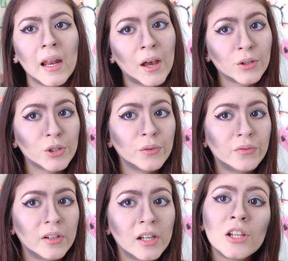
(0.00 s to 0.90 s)
Now to
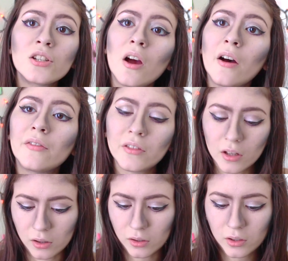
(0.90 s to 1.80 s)
finish off
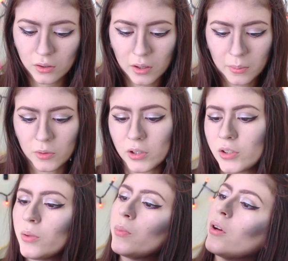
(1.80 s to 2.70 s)
the look, I'm going
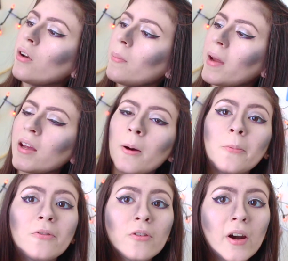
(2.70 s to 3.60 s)
to put
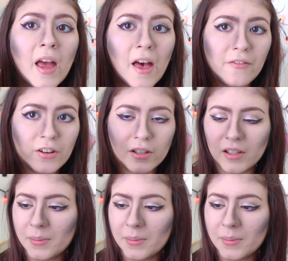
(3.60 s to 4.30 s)
Makeup Forever